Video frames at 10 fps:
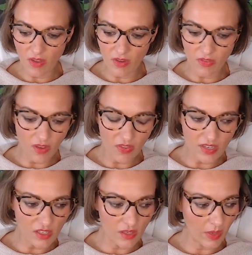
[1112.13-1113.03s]
that, that they're
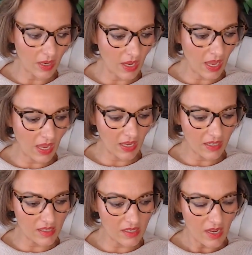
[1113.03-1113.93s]
doing,
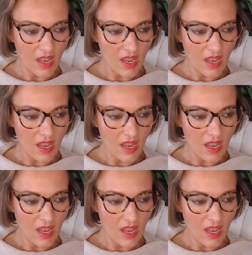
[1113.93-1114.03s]
and